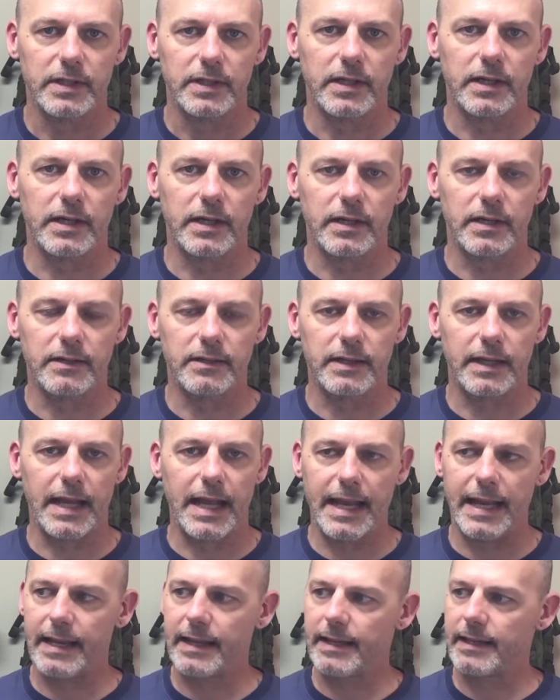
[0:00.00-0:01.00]

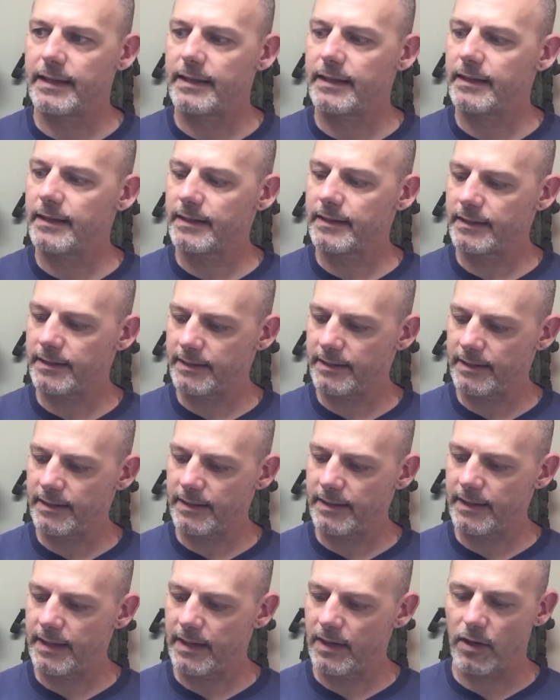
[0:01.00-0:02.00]
And
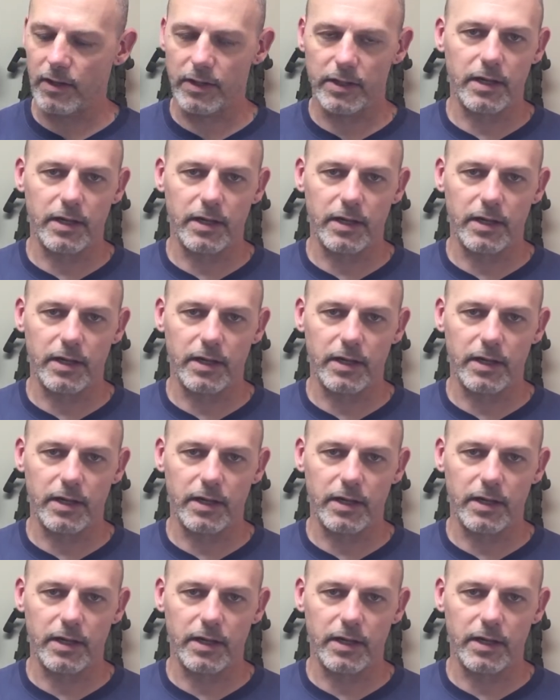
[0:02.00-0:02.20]
they are